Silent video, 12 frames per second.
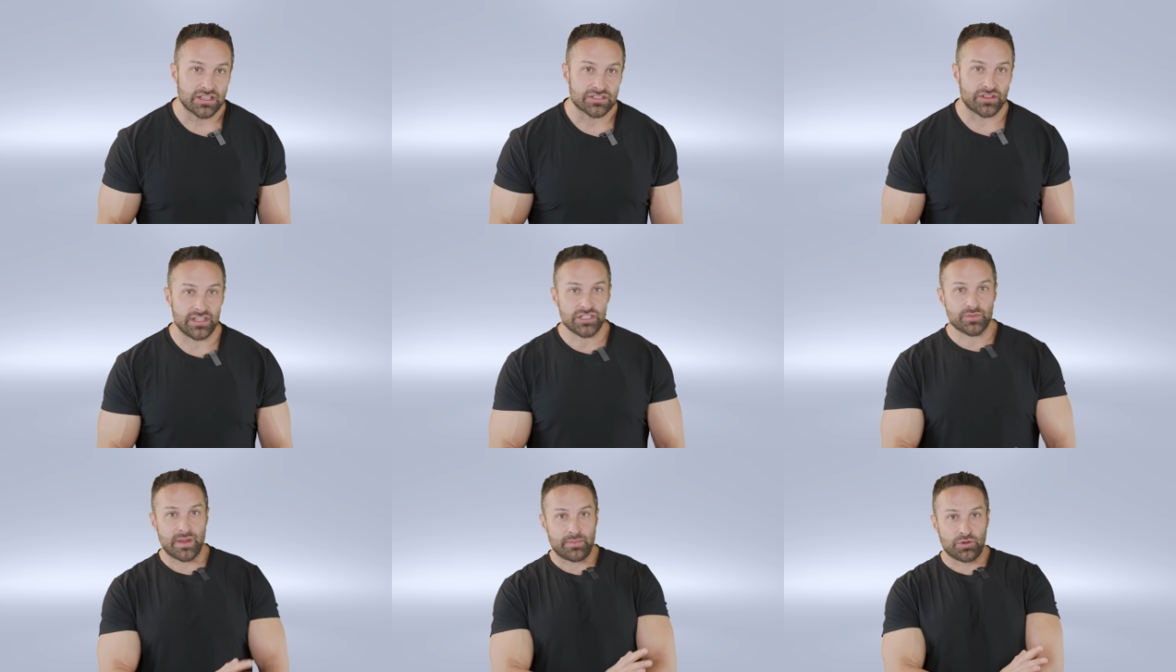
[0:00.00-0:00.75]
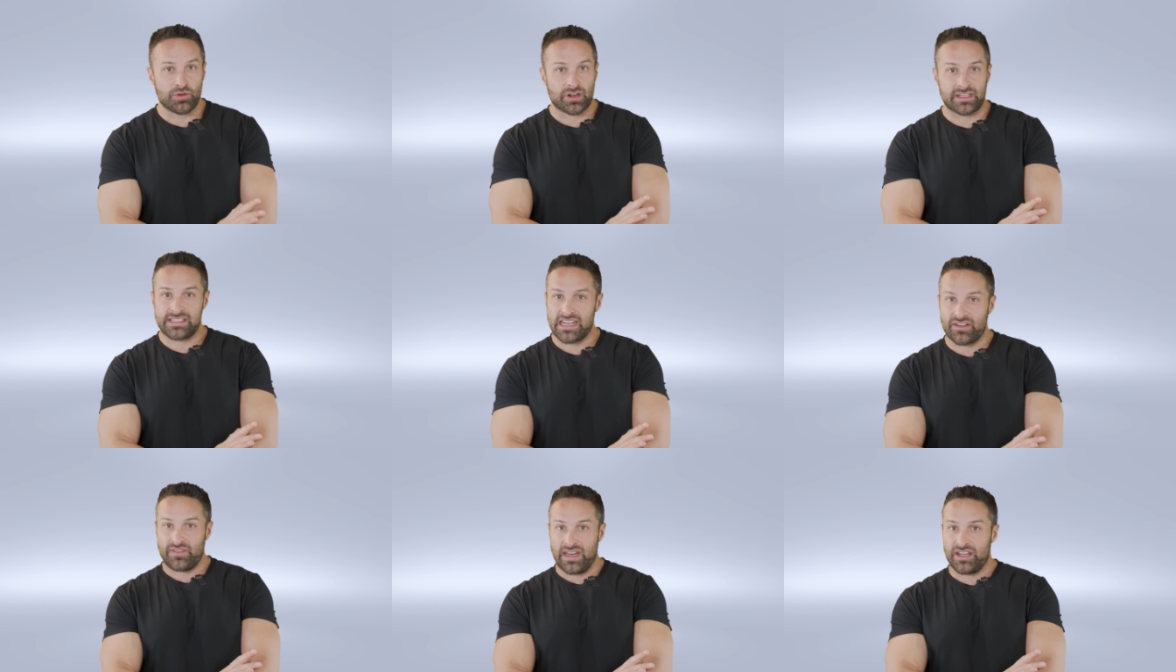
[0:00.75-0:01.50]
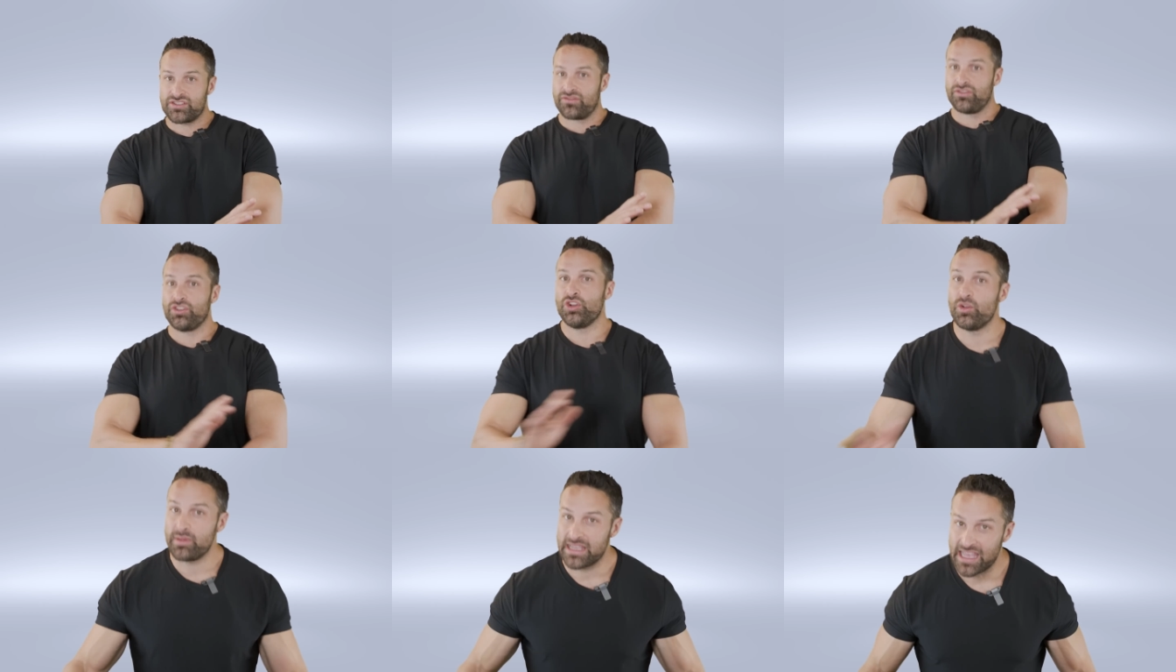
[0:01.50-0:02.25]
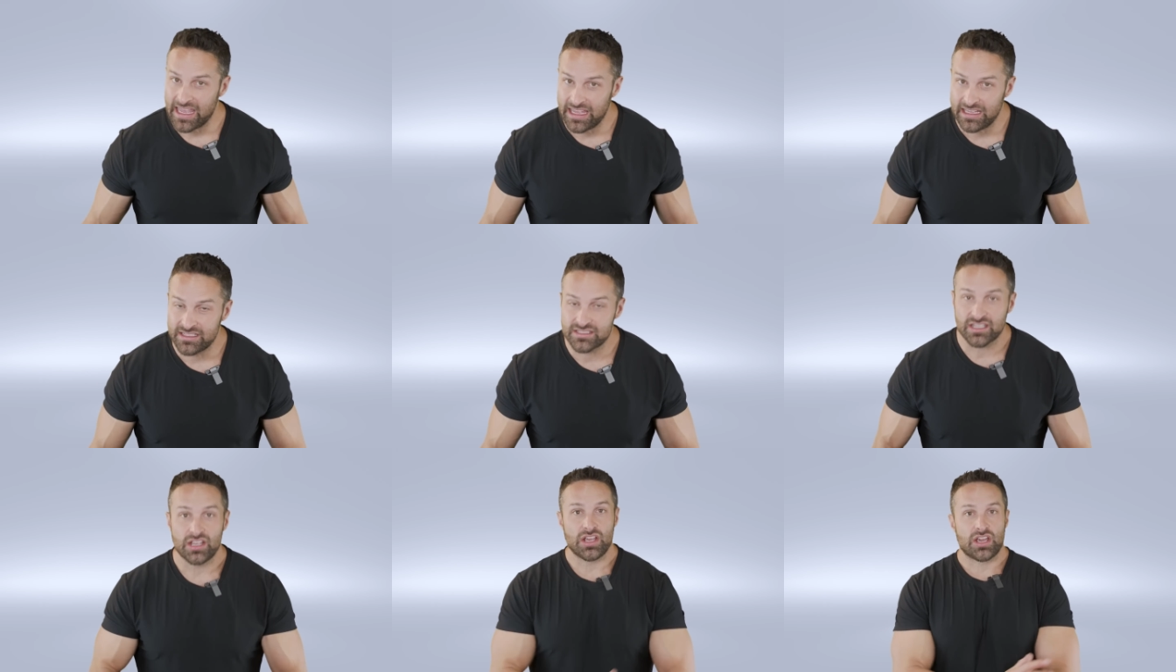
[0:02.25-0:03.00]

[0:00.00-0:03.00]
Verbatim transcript: so these are people who are going to take advantage of newbie gains,